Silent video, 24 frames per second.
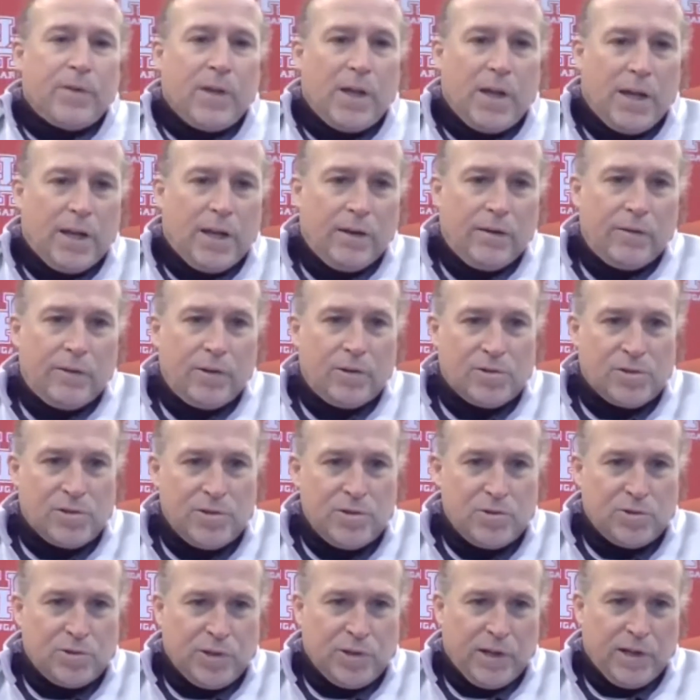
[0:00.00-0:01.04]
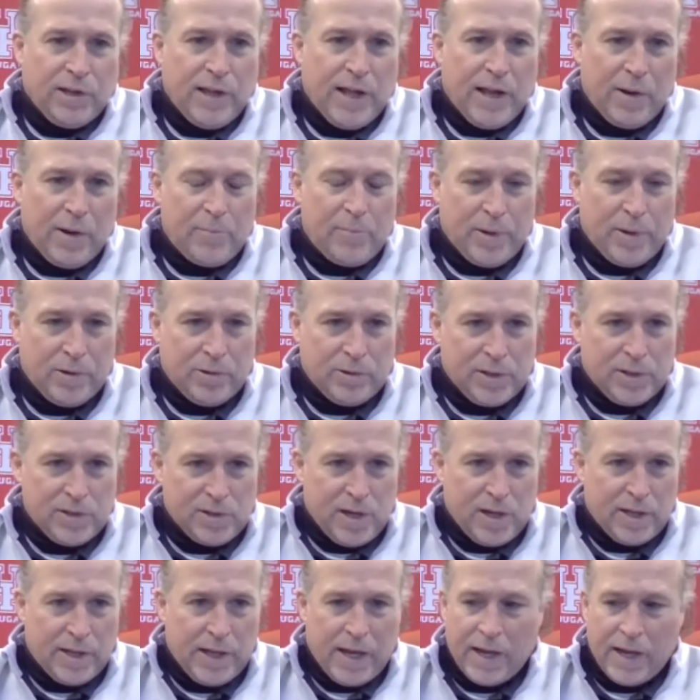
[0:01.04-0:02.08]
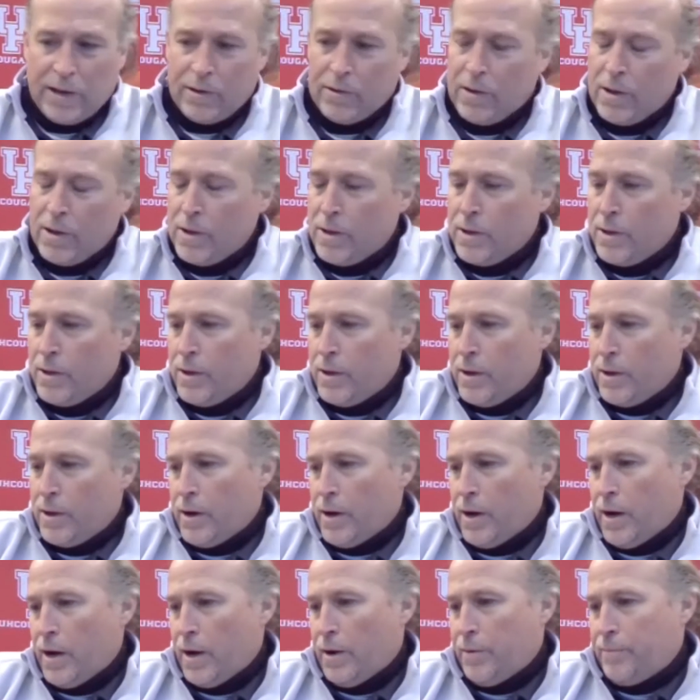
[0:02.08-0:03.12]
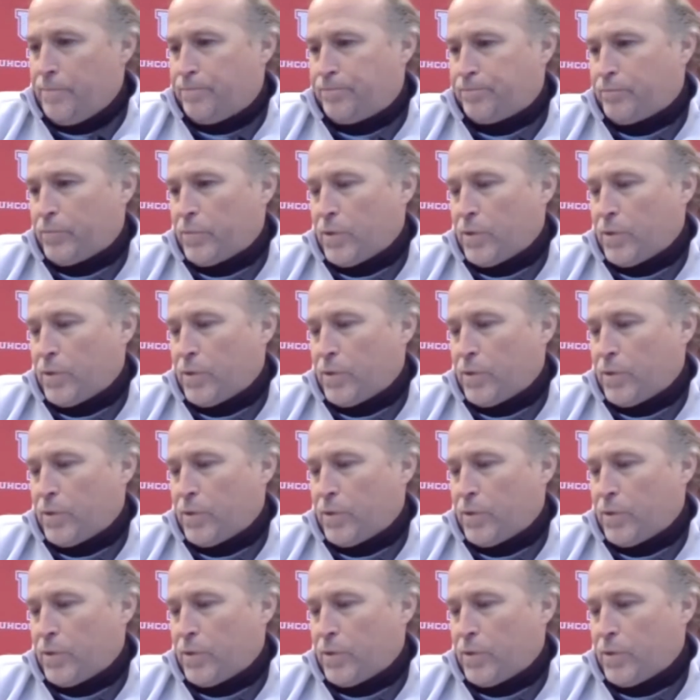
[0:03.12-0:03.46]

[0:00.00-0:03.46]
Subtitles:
And there's usually a lot of penalties on that.